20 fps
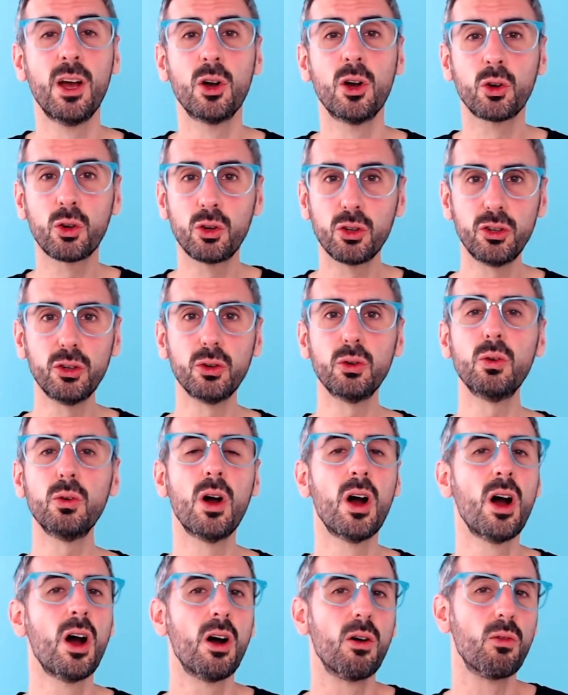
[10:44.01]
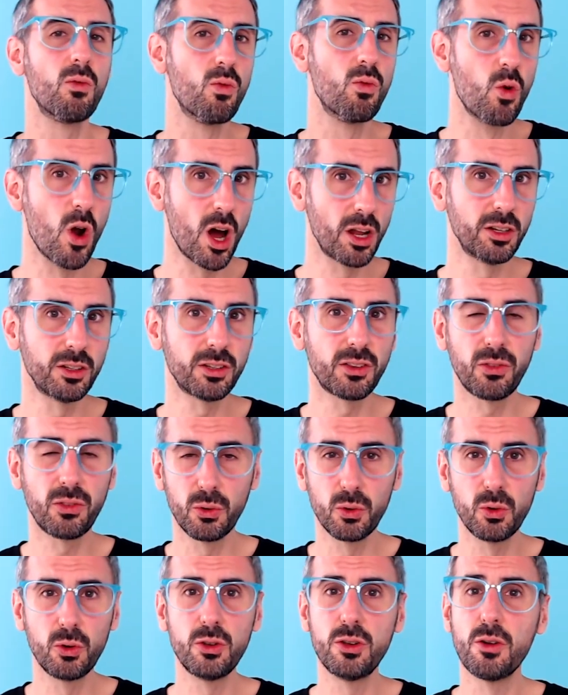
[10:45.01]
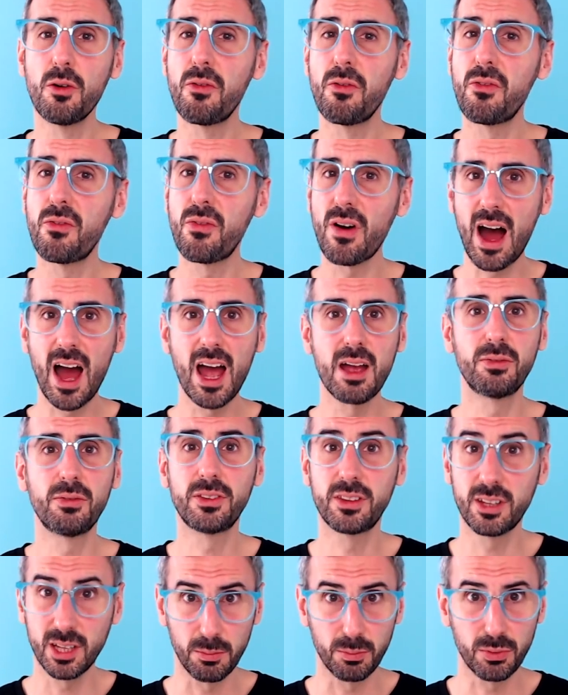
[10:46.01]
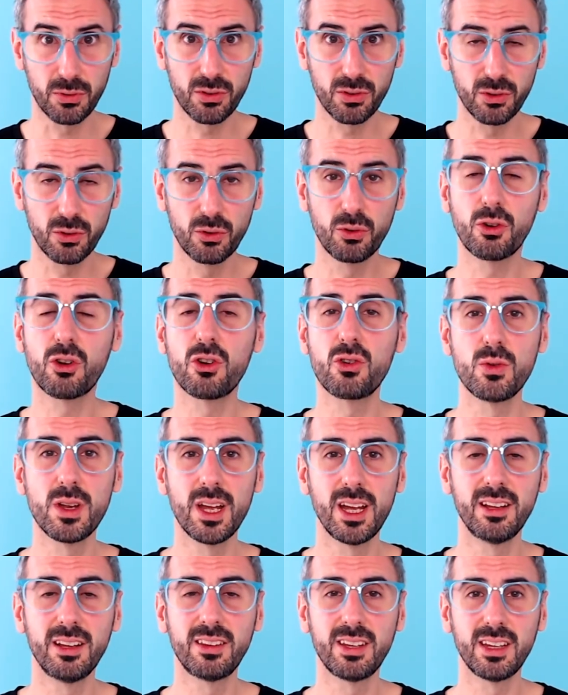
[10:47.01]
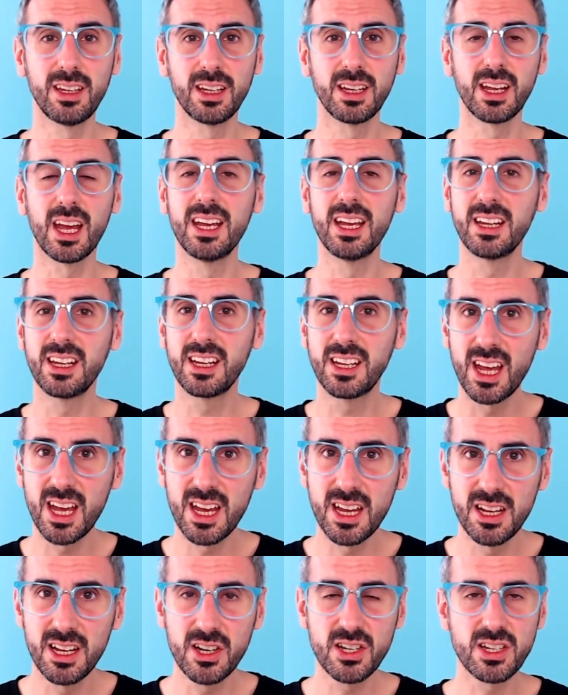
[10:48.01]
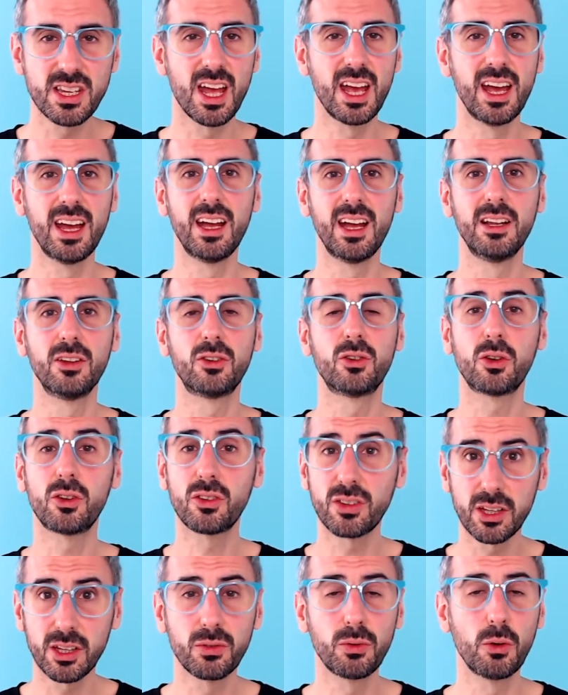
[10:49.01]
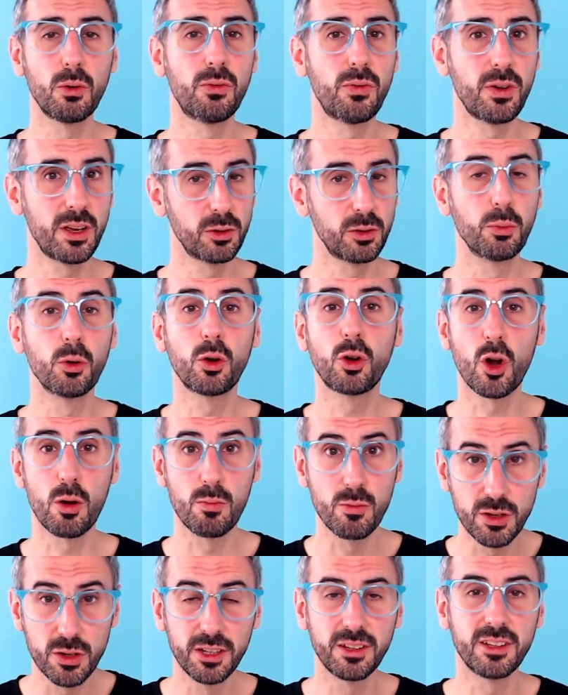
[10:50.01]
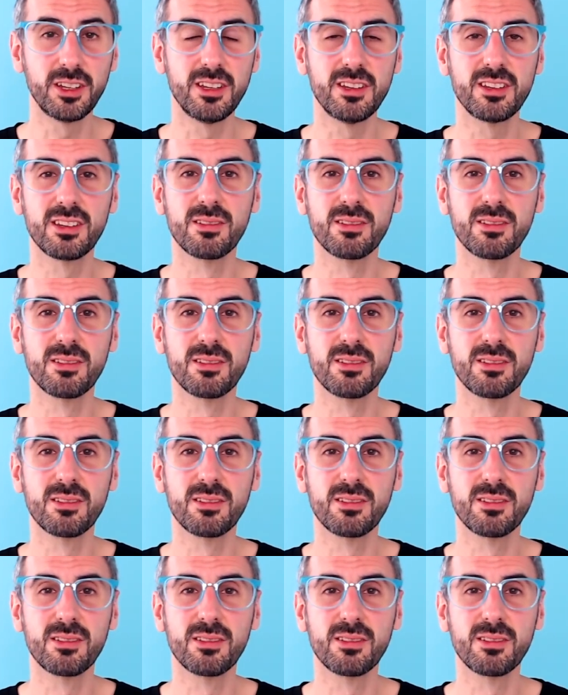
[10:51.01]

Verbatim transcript: Could you run us through your 5 tips to creating engaged and successful Facebook communities?